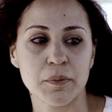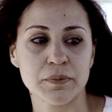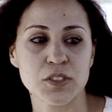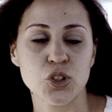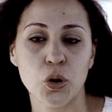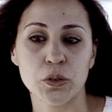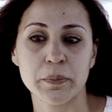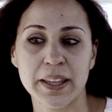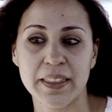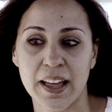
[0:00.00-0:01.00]
told
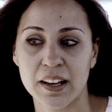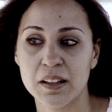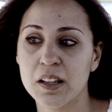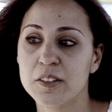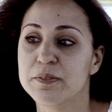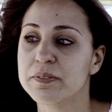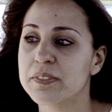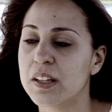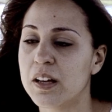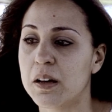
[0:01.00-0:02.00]
me that
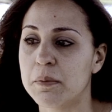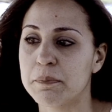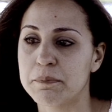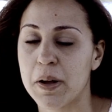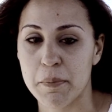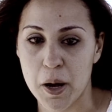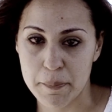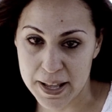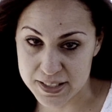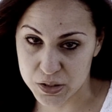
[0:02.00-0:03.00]
my mom
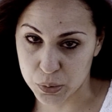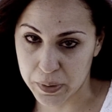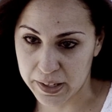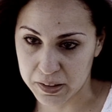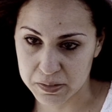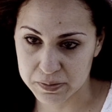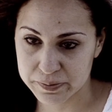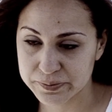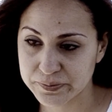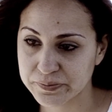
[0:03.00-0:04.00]
passed away
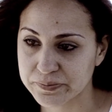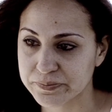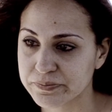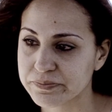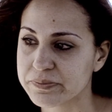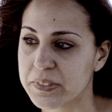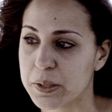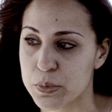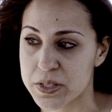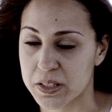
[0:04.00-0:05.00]

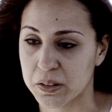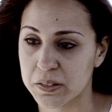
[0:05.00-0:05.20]
in Brazil.